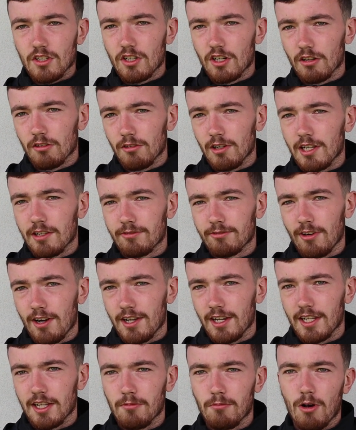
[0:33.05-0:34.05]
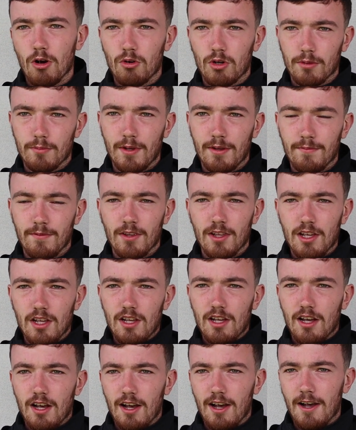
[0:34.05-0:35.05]
who are really friendly and welcoming
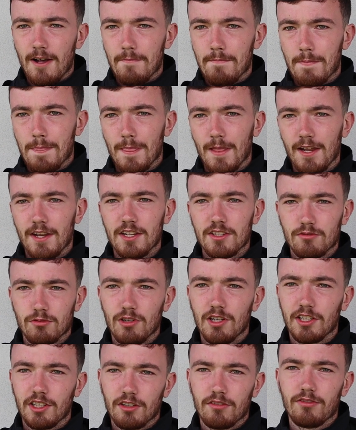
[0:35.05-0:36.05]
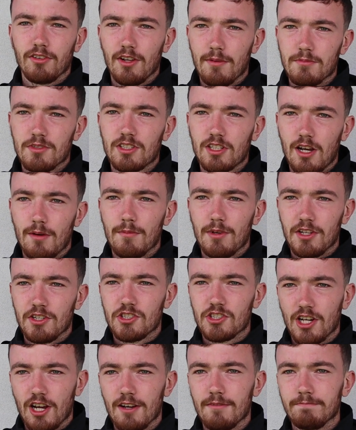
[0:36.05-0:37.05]
and it's really good for them to come in
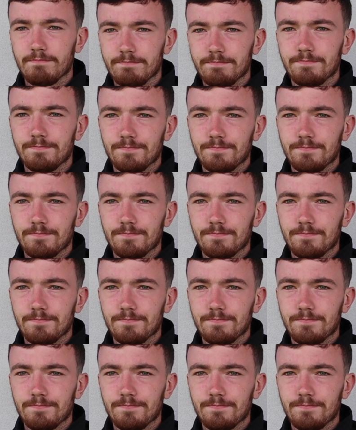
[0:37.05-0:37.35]
and chat.